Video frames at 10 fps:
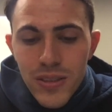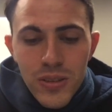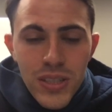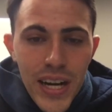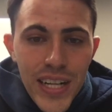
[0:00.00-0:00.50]
So
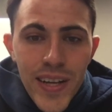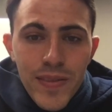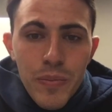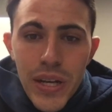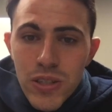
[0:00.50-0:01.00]
the Giants have
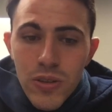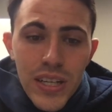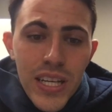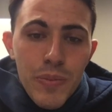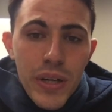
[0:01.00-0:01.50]
to make sure they
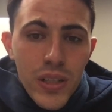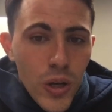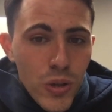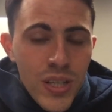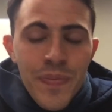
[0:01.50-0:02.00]
keep it
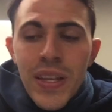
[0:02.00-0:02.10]
close.